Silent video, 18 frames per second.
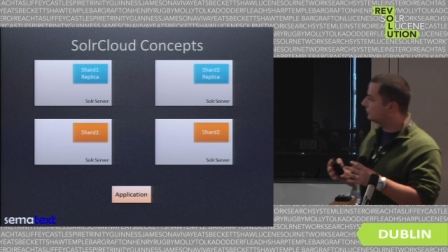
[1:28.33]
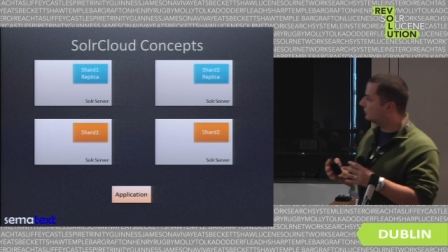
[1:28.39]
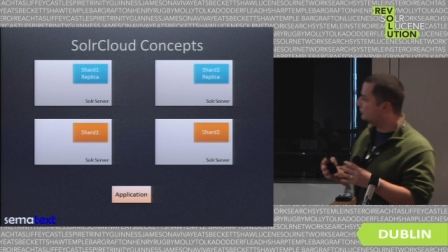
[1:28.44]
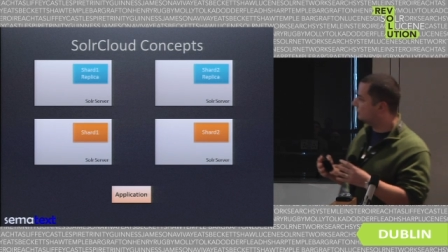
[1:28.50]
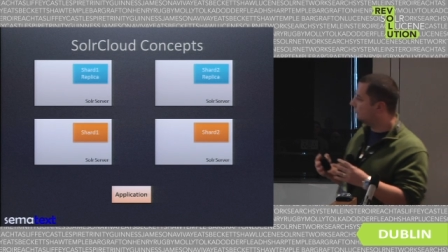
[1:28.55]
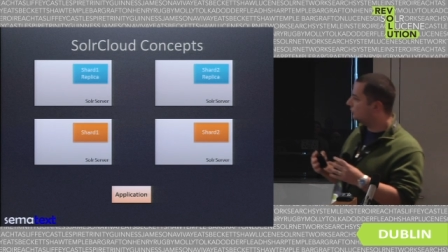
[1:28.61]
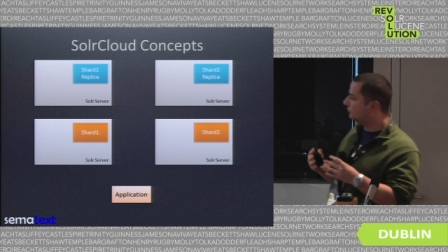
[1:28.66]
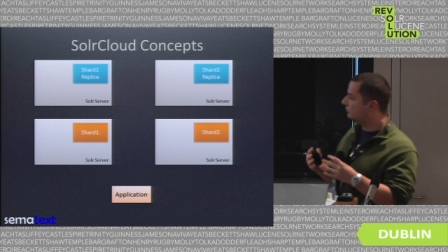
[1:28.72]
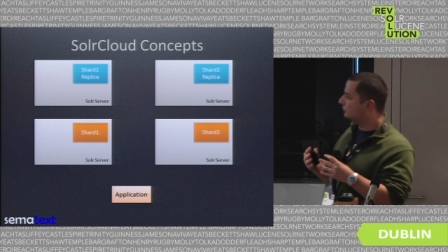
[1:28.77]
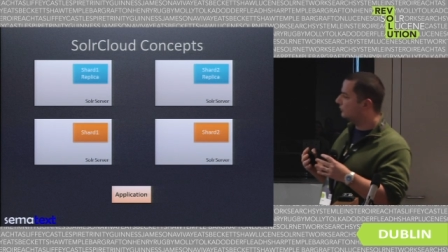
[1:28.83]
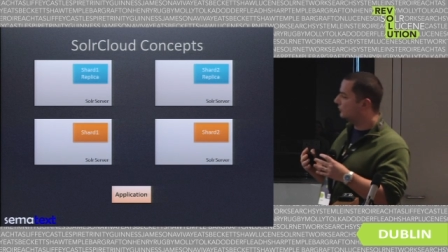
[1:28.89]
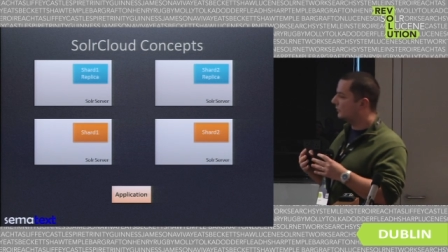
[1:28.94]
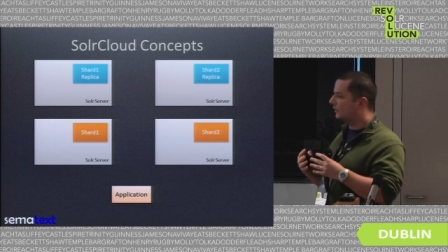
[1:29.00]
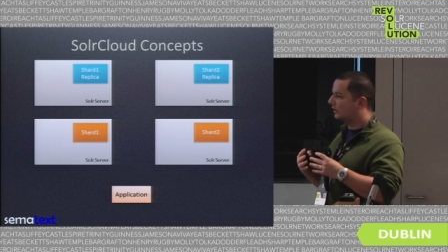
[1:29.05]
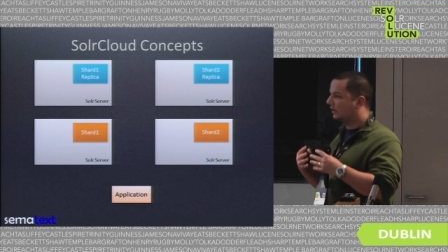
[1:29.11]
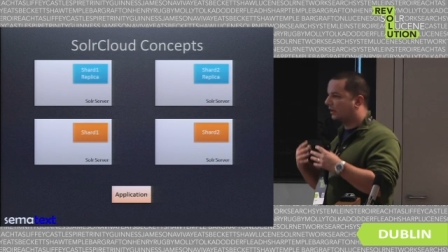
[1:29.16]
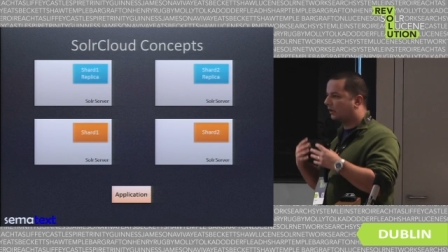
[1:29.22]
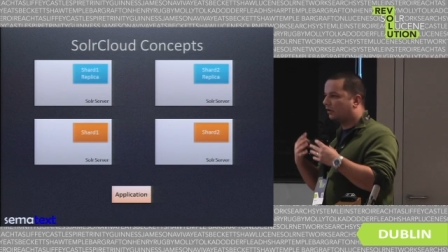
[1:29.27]
Mm,
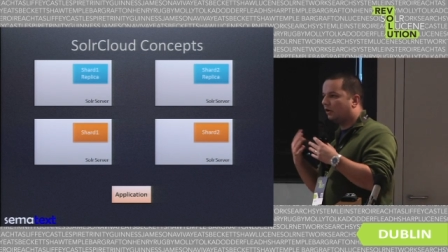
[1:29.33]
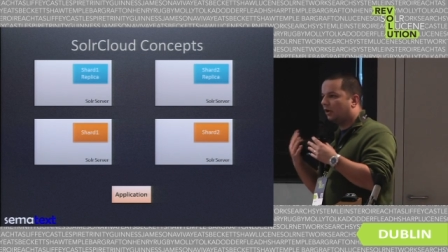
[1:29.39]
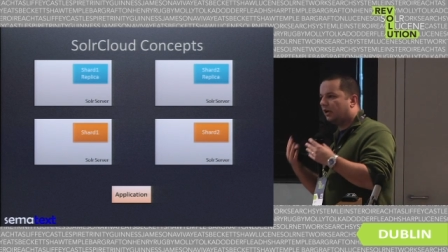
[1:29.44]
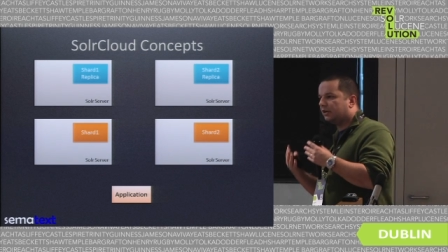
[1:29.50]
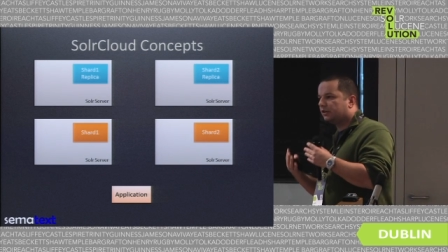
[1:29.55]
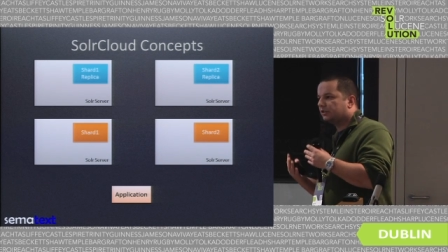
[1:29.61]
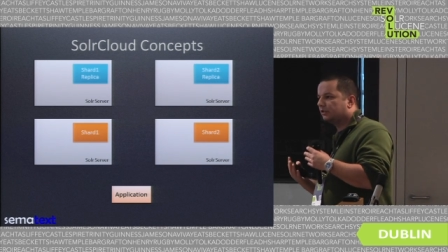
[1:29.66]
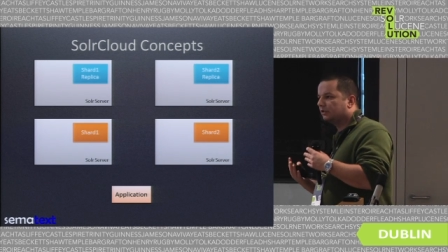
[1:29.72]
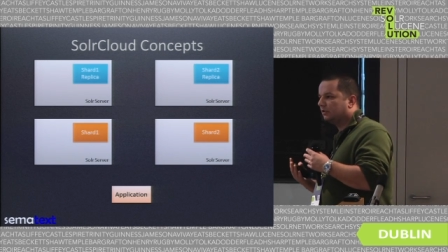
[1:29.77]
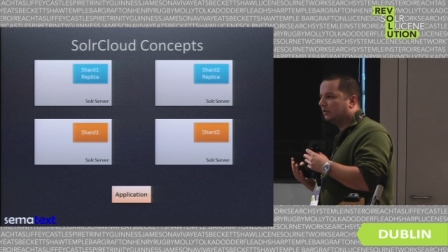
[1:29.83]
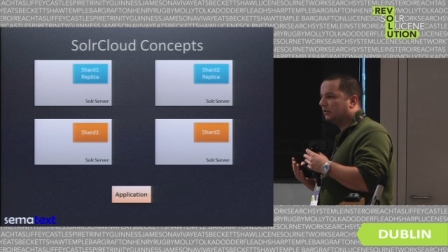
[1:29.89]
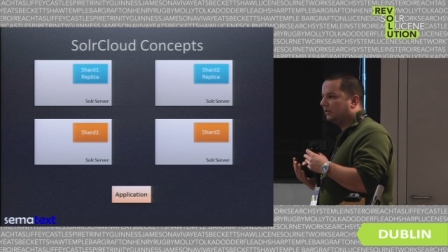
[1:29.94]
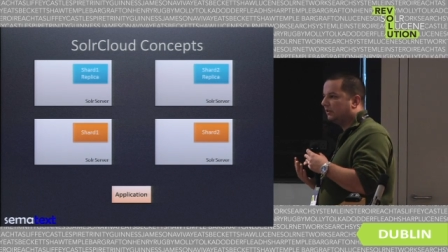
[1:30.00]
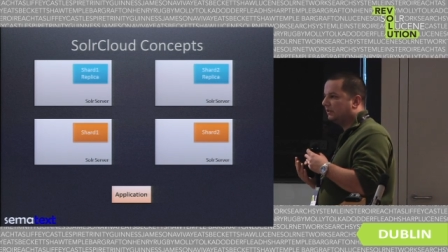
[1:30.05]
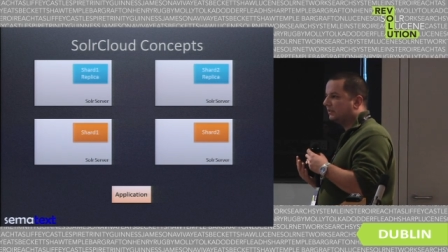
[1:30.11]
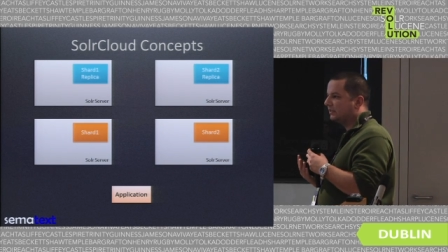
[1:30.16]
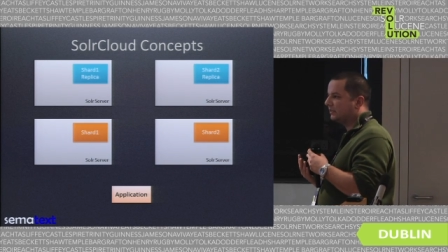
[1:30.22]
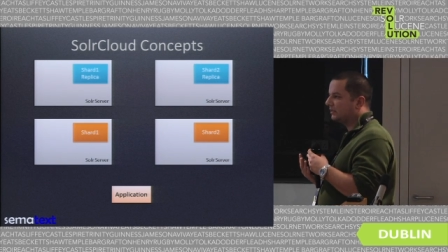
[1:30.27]
a collection
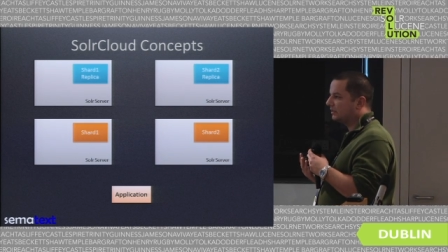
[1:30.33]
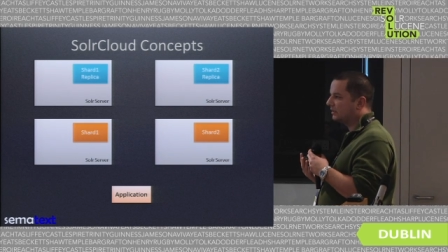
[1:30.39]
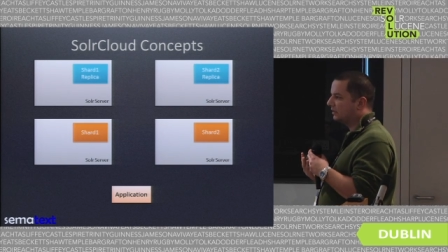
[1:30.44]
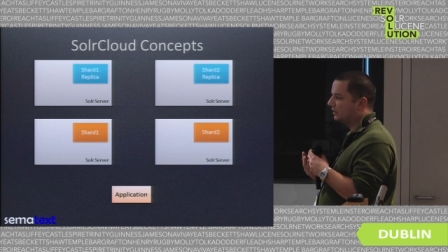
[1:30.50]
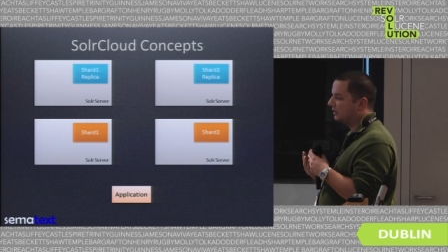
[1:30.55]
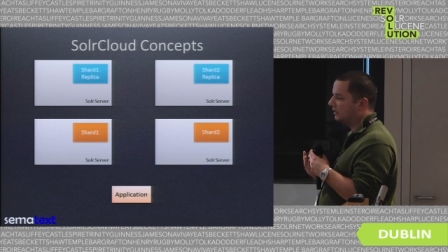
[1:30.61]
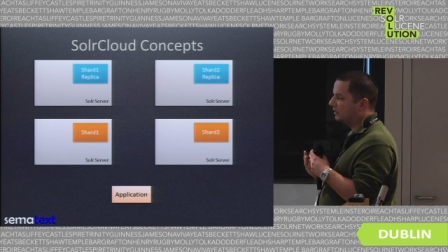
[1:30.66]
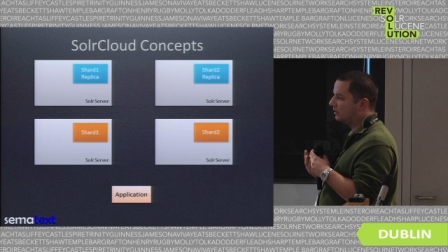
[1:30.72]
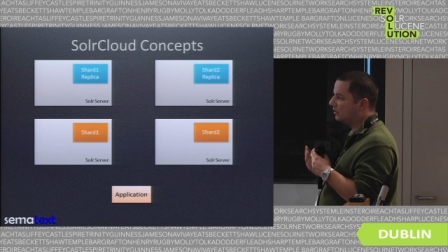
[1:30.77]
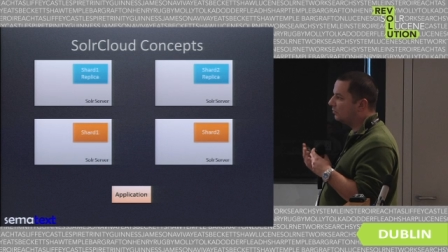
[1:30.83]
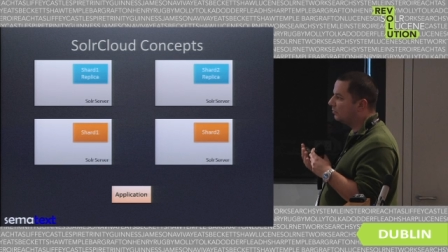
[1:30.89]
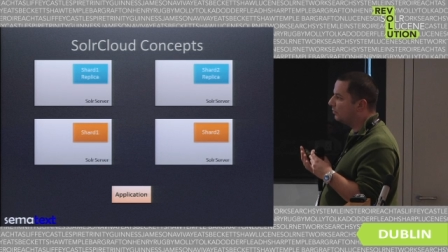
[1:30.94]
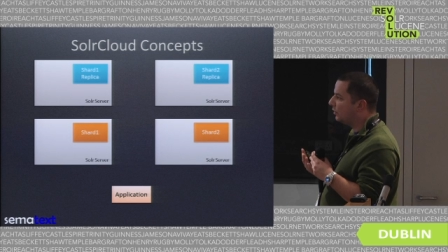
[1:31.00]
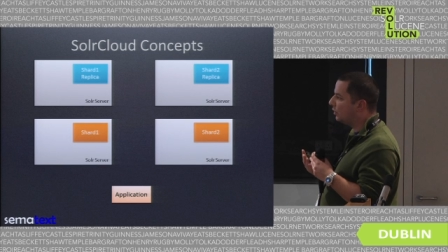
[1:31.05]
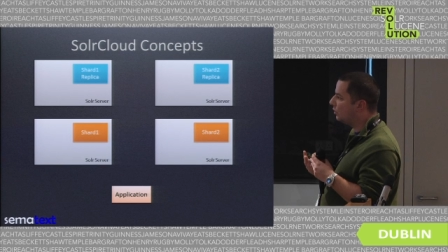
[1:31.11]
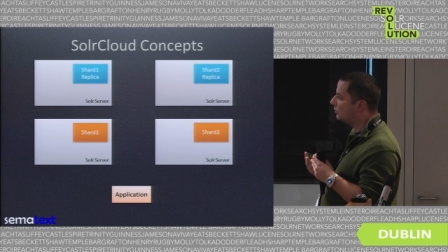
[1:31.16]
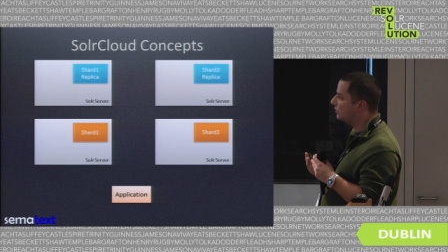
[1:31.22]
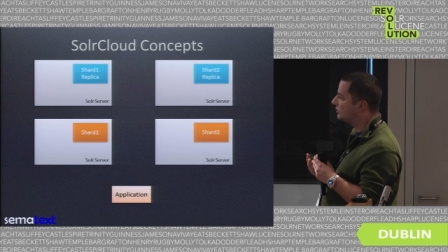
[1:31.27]
is uh,
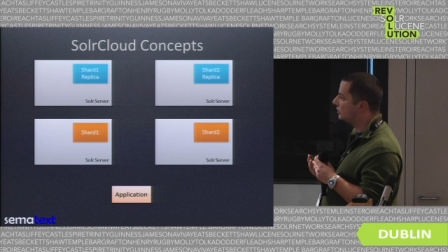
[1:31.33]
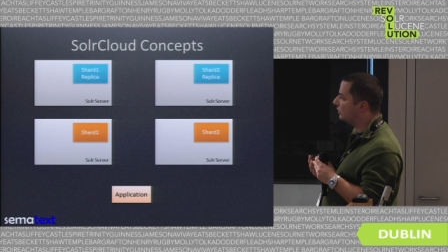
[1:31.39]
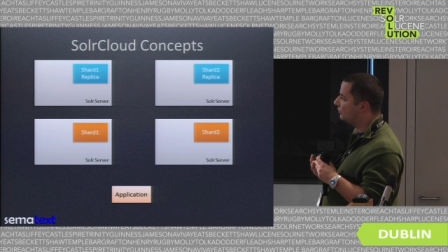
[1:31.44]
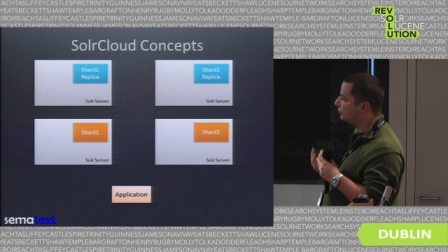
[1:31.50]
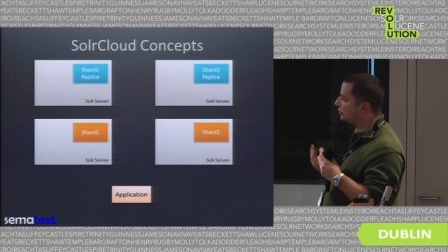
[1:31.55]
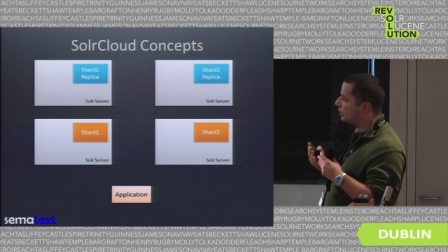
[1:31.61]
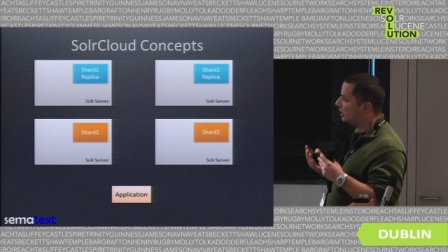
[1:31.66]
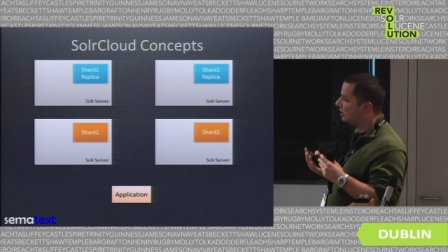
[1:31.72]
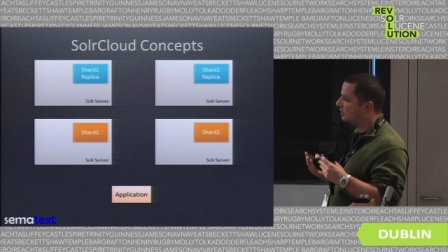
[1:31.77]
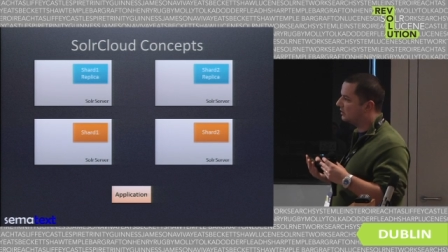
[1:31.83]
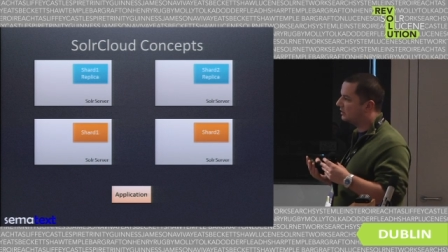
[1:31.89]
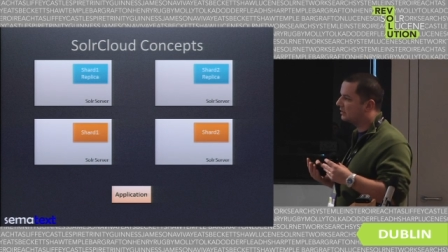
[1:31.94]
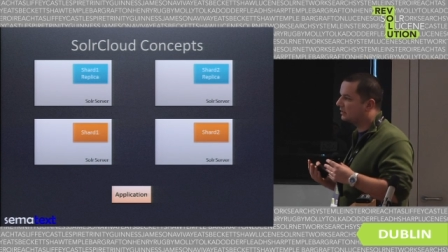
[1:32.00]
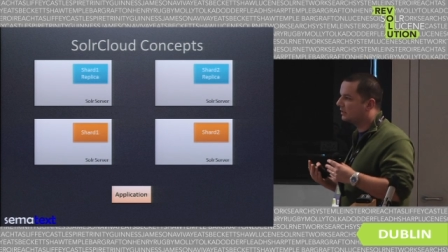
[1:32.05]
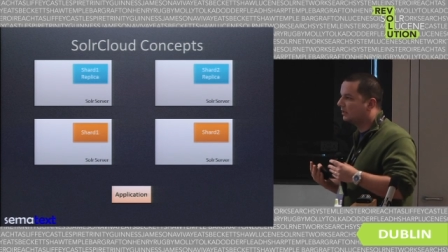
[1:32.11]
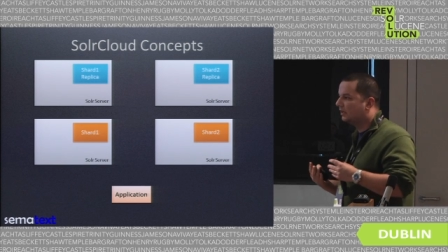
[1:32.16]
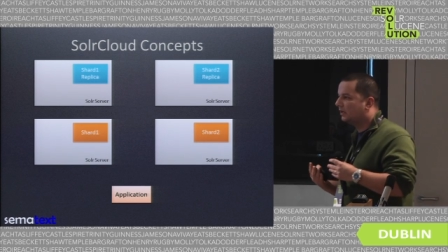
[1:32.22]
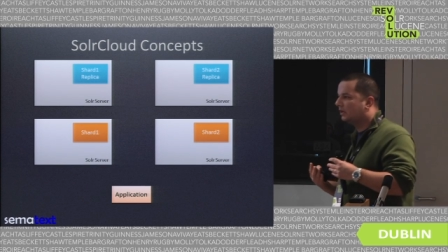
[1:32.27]
composed of shards.